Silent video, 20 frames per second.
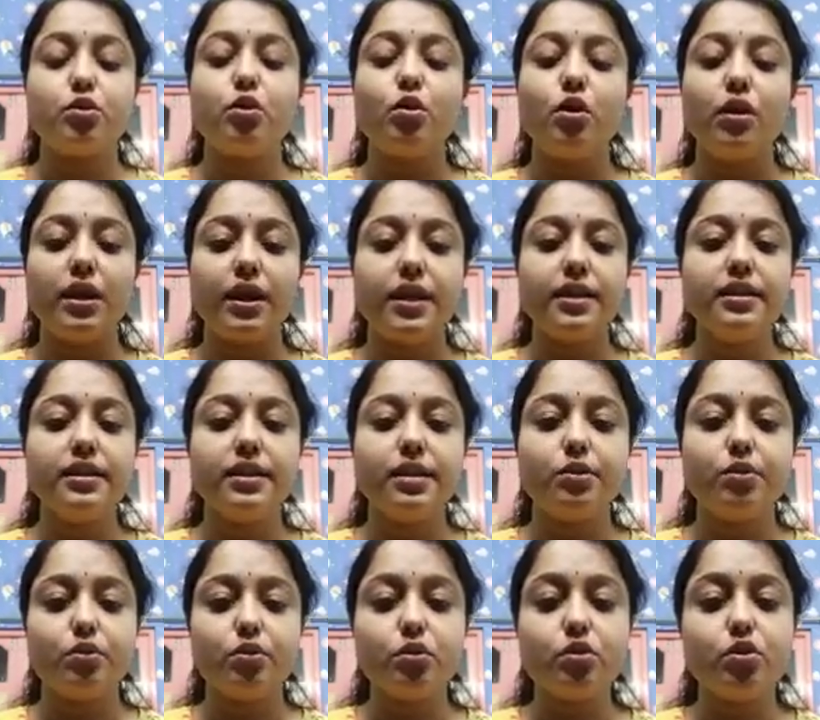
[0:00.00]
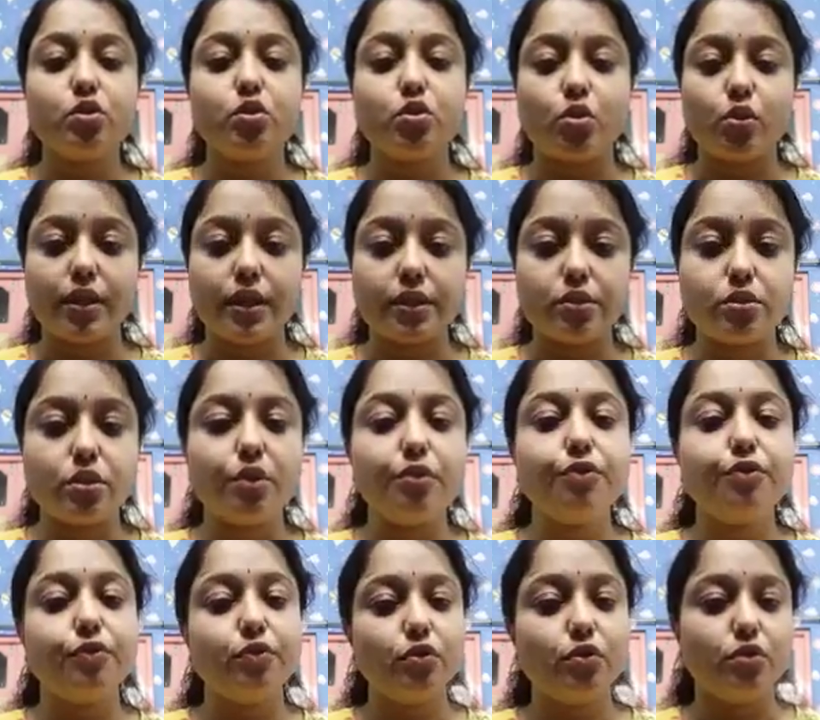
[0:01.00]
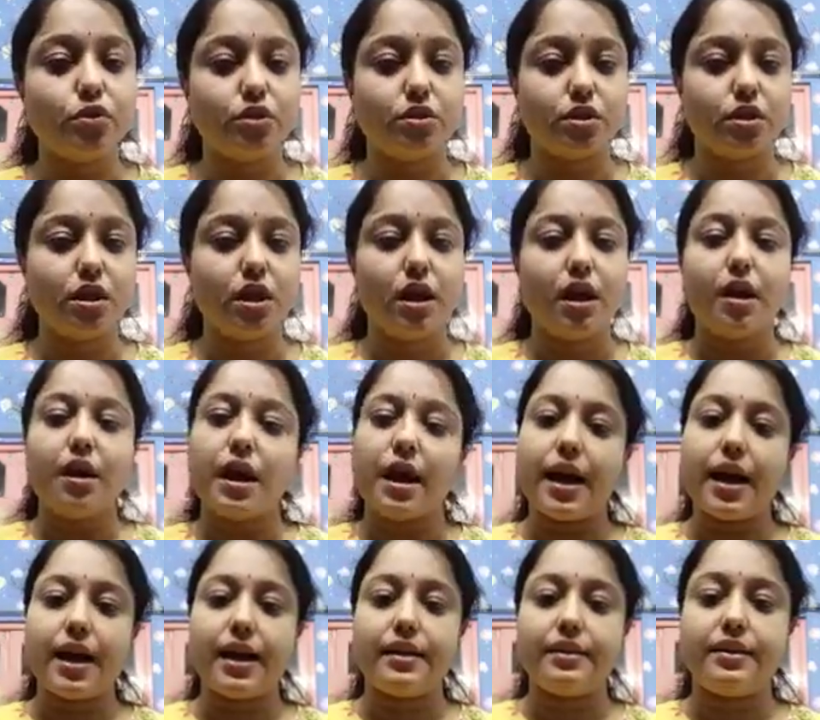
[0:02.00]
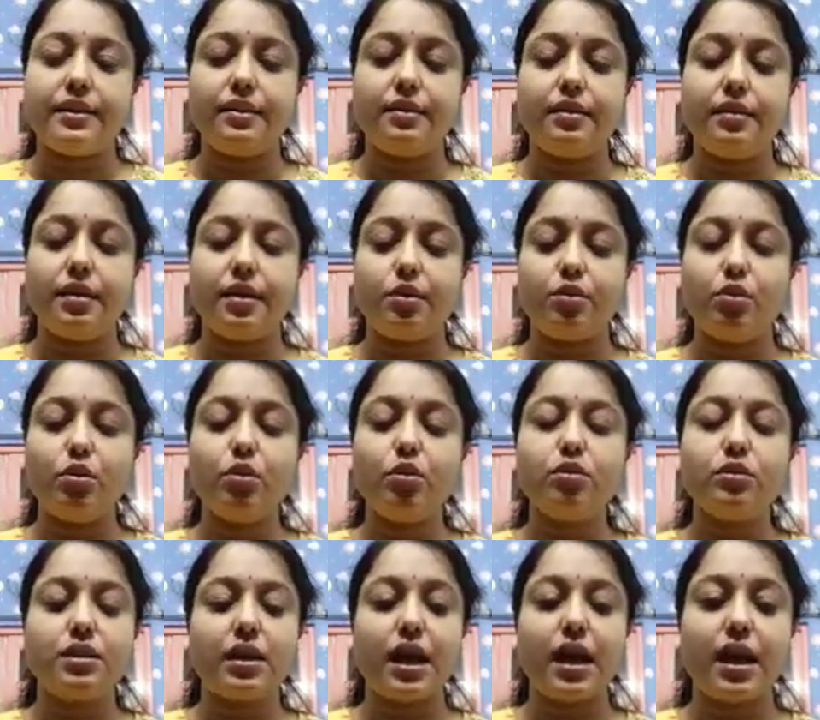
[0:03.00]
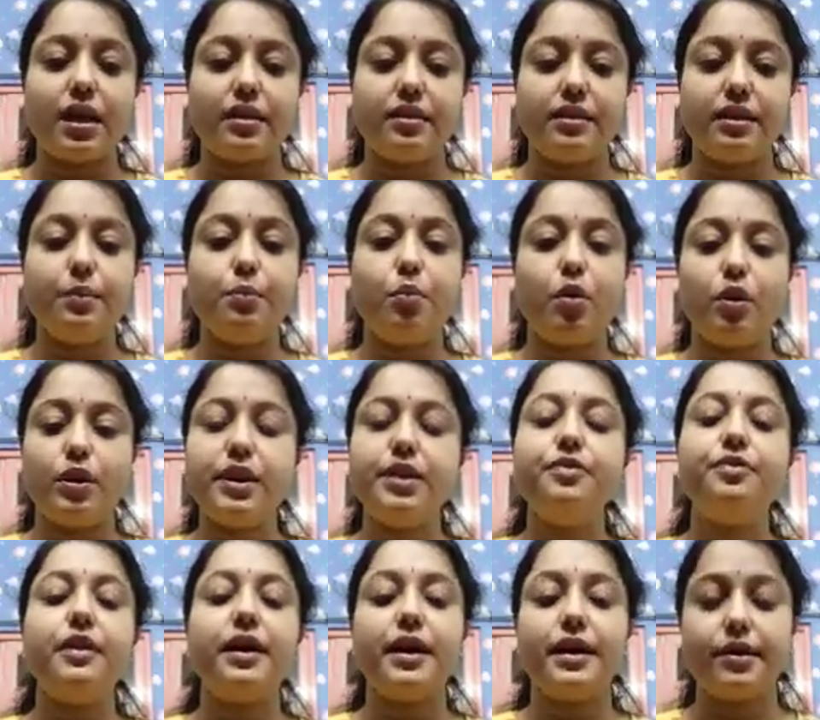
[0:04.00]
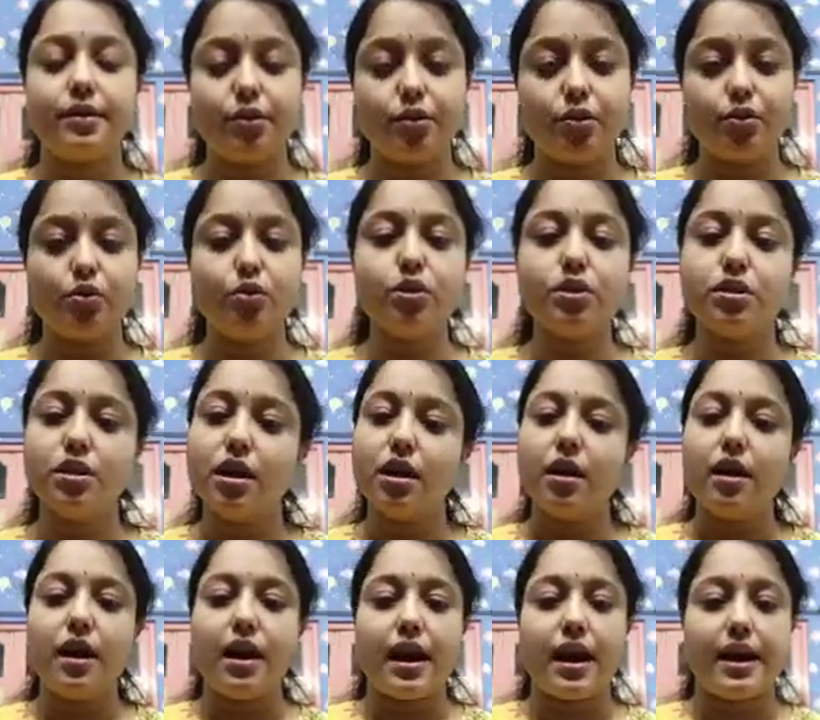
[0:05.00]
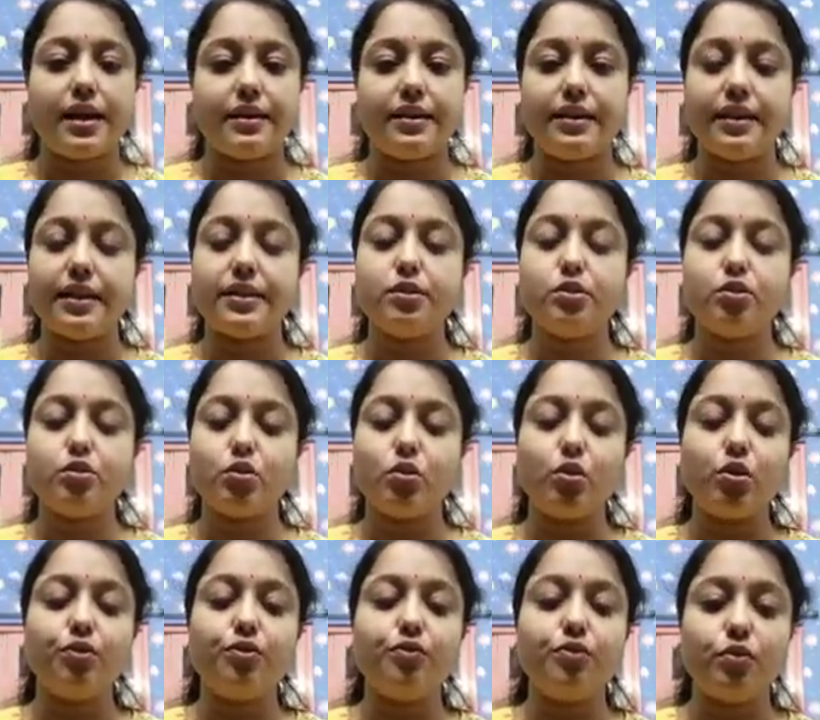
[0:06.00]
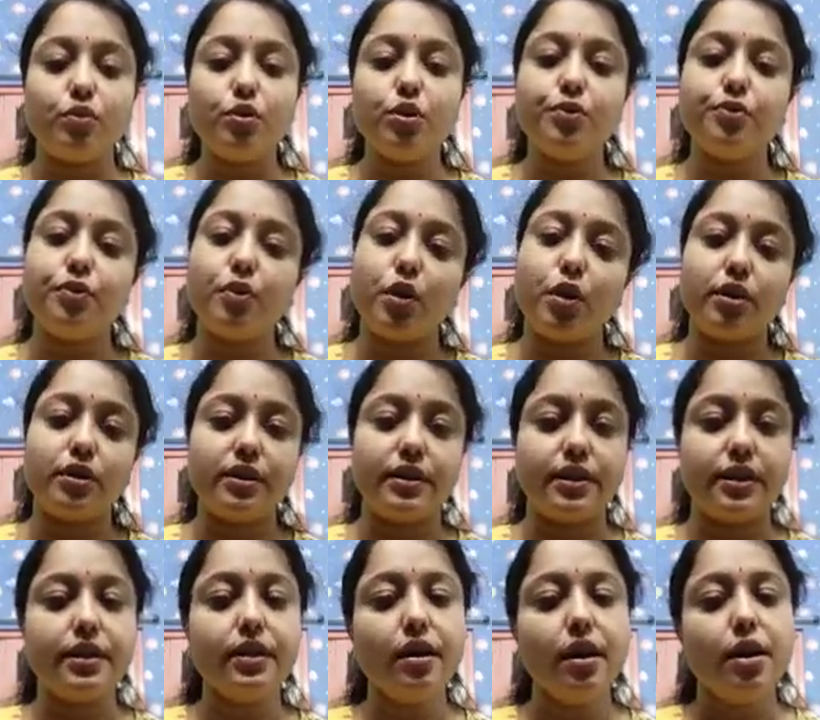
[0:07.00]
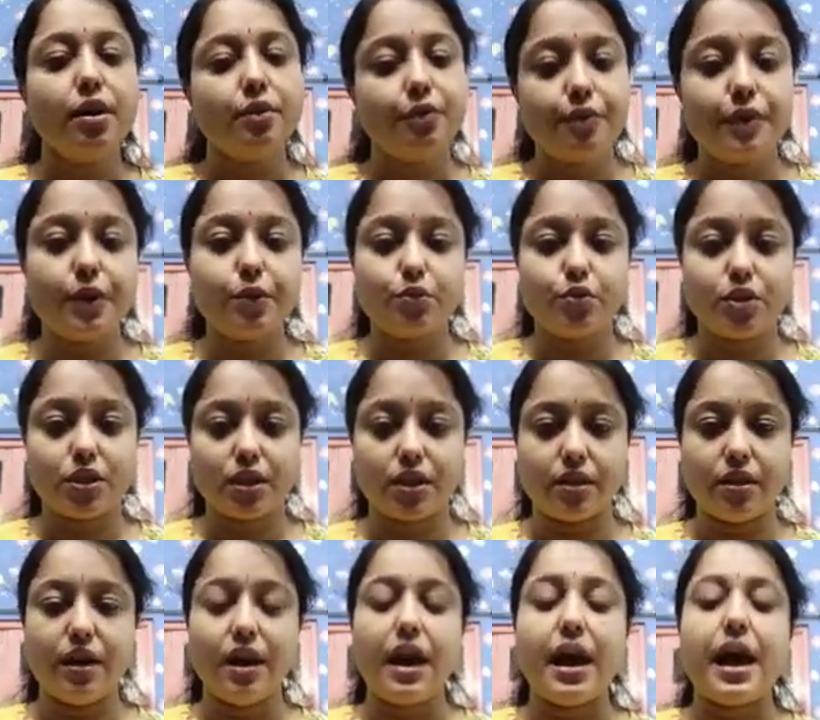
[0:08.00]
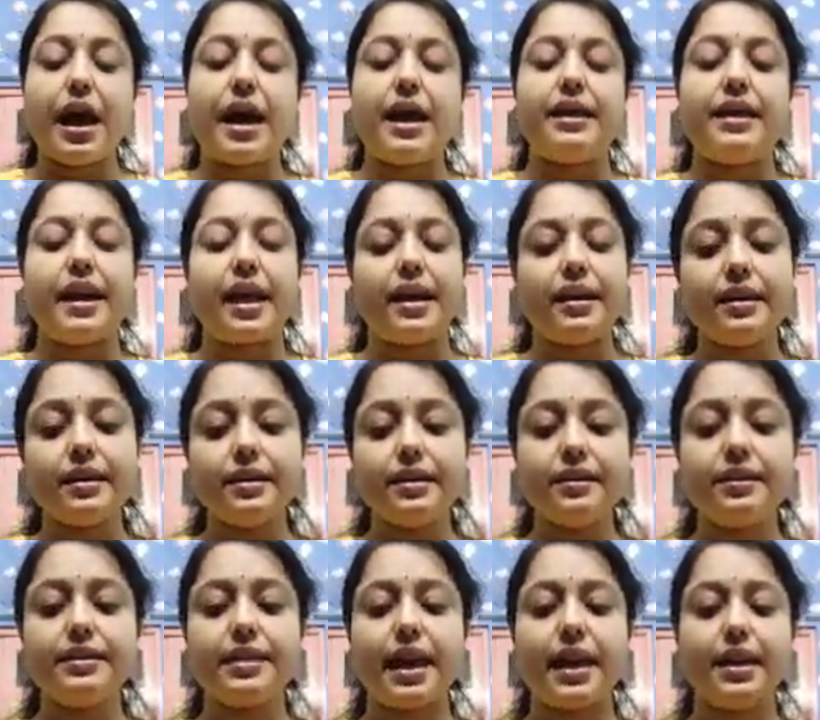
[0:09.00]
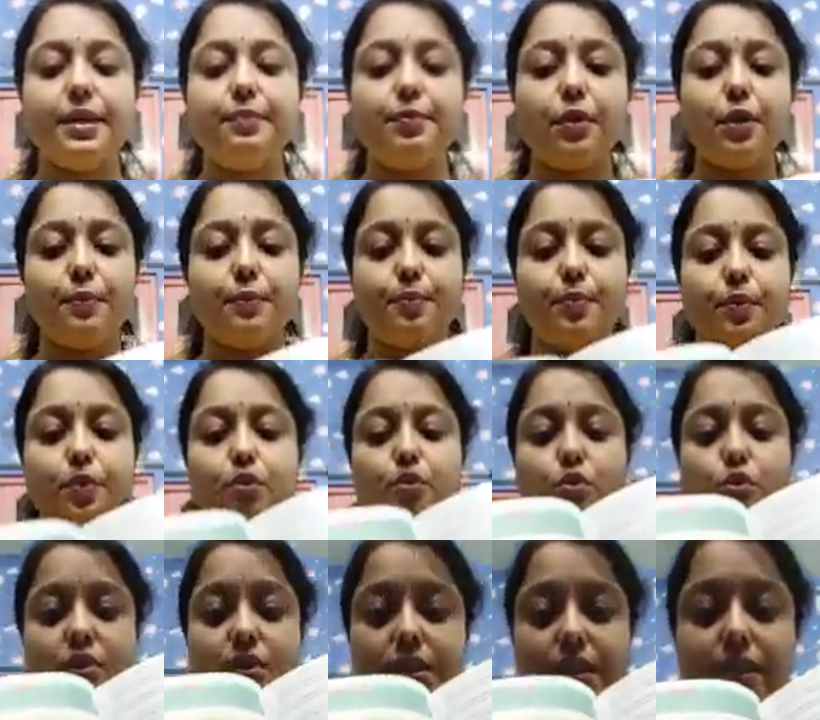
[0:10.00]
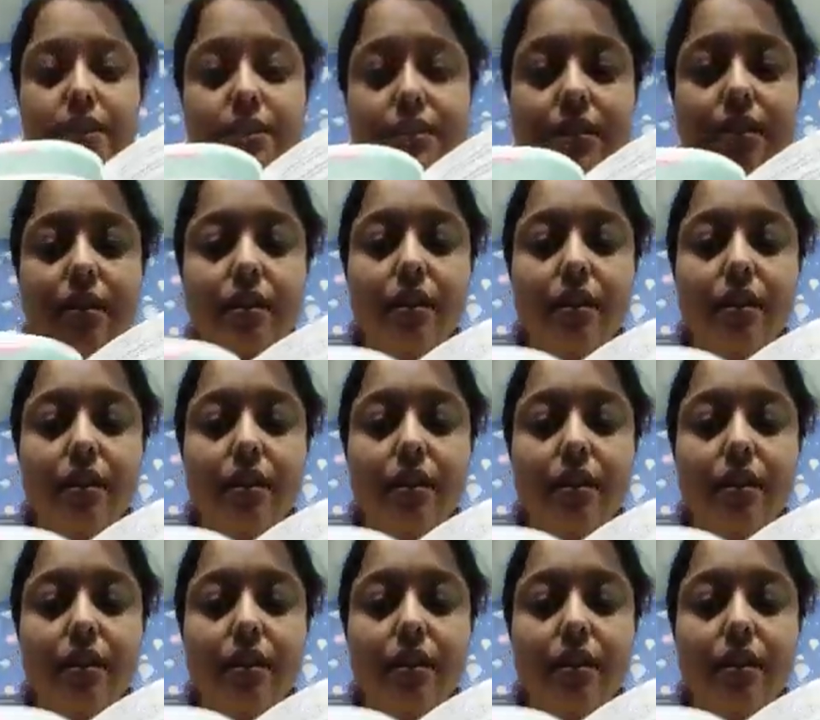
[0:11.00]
swollen due to storage of food, and those are the modified root, and they store food for their future. And another type of root is